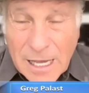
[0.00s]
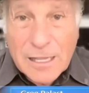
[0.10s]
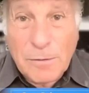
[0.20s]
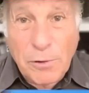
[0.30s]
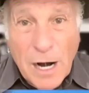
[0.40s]

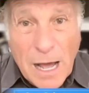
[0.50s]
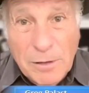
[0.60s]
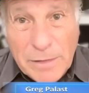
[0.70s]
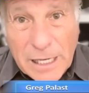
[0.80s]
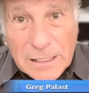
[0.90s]
The
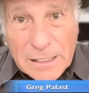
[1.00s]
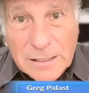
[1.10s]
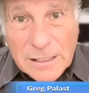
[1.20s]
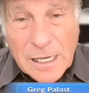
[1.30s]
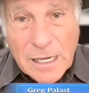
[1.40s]
problem
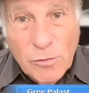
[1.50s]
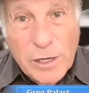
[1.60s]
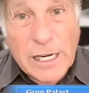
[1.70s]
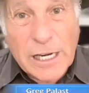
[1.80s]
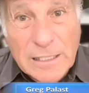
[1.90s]
is
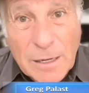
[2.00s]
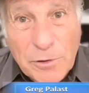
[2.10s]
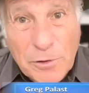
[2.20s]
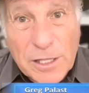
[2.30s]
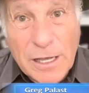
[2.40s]
we could end up
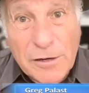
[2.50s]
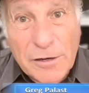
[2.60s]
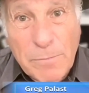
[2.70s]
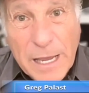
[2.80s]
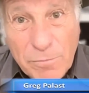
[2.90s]
with another
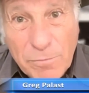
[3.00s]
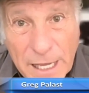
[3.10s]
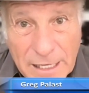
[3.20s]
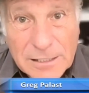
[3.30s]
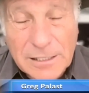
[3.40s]
Bay of
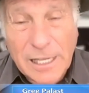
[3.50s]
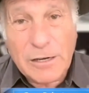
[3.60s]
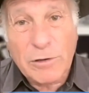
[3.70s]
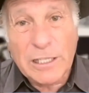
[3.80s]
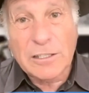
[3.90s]
Pigs like
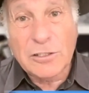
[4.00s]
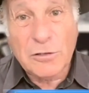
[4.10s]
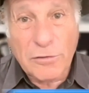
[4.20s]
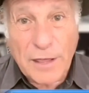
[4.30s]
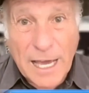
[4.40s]
we did in
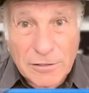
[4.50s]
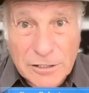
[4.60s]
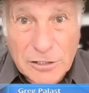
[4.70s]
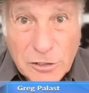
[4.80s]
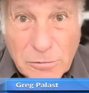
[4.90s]

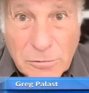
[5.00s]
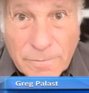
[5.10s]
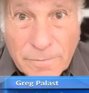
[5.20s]
2002